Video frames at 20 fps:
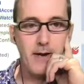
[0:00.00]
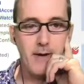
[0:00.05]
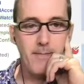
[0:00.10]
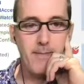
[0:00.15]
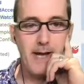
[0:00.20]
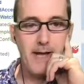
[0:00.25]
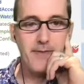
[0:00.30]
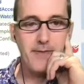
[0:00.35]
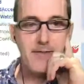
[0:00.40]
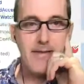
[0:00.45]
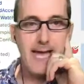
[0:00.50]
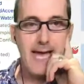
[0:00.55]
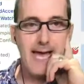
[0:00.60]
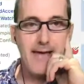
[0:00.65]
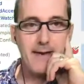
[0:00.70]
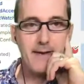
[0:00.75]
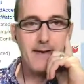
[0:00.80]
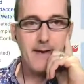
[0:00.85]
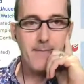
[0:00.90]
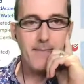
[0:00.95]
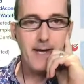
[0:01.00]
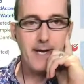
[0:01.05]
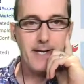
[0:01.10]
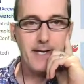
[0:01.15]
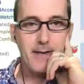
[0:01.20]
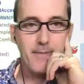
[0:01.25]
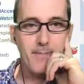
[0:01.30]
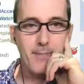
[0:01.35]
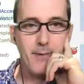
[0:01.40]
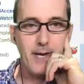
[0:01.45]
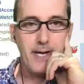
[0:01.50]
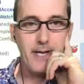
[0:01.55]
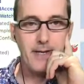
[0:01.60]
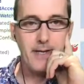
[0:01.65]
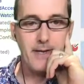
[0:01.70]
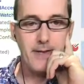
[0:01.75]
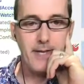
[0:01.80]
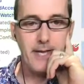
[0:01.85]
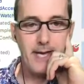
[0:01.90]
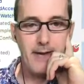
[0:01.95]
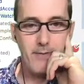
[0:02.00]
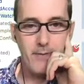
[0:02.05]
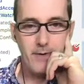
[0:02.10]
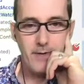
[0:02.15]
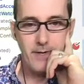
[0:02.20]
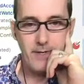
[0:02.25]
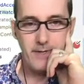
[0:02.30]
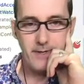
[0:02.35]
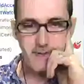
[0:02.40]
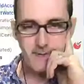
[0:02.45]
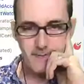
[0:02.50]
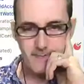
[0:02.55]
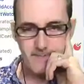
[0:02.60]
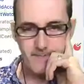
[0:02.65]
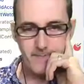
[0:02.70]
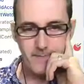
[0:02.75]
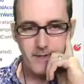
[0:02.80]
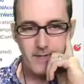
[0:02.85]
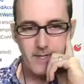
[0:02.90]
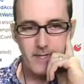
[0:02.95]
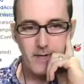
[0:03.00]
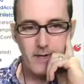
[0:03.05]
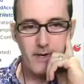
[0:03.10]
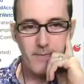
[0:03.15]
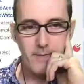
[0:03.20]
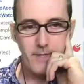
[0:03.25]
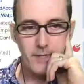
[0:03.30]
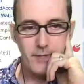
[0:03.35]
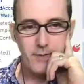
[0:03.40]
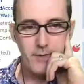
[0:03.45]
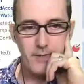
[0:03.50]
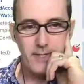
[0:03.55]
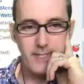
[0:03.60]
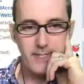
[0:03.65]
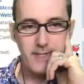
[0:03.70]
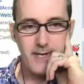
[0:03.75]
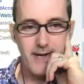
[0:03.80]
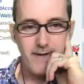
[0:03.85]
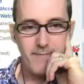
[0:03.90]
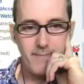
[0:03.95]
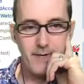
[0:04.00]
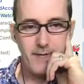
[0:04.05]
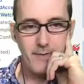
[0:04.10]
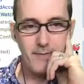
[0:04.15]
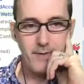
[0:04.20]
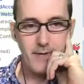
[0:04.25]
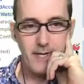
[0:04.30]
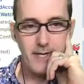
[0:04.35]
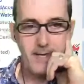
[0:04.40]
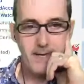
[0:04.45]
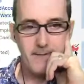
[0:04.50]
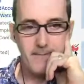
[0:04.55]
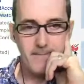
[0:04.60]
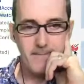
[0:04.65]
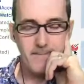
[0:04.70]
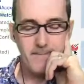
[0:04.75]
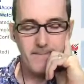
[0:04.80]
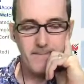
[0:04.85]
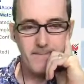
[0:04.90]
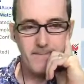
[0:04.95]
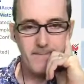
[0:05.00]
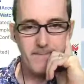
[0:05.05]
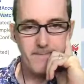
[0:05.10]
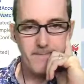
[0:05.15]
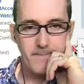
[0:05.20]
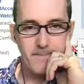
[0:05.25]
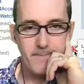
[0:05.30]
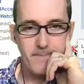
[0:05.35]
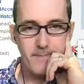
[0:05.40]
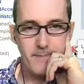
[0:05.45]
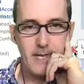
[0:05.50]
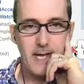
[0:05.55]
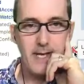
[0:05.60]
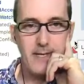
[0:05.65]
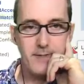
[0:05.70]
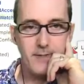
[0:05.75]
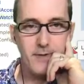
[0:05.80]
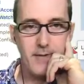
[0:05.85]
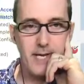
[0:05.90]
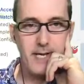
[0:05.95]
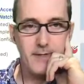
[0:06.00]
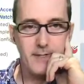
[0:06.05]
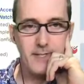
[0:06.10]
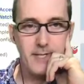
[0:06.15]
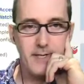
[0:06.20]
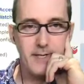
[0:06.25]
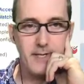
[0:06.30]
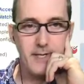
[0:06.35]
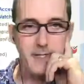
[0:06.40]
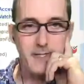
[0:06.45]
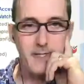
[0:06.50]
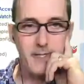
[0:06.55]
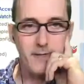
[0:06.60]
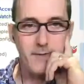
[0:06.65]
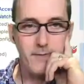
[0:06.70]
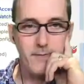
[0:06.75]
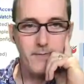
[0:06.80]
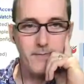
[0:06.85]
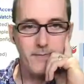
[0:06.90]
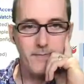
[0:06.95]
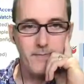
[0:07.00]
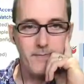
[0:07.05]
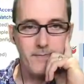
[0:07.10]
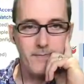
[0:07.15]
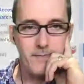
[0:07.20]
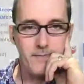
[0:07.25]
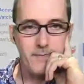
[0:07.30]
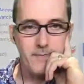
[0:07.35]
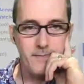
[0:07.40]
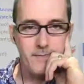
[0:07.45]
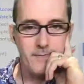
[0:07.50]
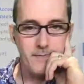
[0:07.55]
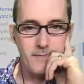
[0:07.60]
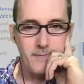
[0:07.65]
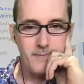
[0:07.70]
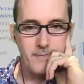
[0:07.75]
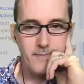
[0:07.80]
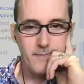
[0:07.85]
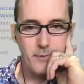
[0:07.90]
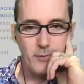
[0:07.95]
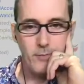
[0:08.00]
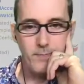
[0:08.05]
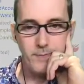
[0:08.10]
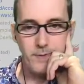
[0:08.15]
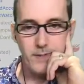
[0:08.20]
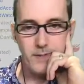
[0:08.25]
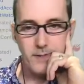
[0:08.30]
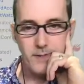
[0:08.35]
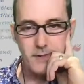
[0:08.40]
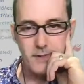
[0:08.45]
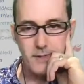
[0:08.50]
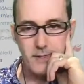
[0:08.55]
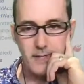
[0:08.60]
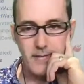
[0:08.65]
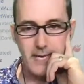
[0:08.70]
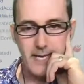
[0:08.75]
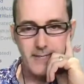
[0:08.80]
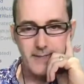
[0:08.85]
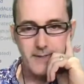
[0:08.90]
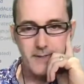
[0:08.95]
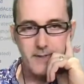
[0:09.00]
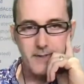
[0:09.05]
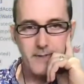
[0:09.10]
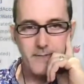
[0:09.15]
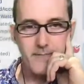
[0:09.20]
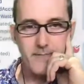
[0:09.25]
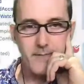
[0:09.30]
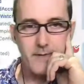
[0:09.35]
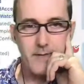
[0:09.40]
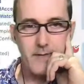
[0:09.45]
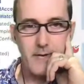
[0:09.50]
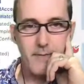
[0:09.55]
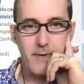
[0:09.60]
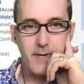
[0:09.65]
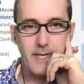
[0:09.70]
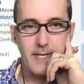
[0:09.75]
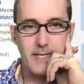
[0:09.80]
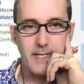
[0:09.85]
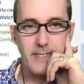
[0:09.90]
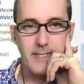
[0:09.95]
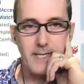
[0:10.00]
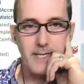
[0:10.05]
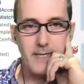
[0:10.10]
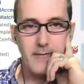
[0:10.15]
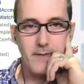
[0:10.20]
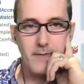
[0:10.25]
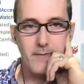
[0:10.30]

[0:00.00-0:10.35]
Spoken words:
about that. I'm not going to break on that one. I'm going to turn these off, by the way. It's okay. I'll just hit continue. Oops. Cancel. I want to continue.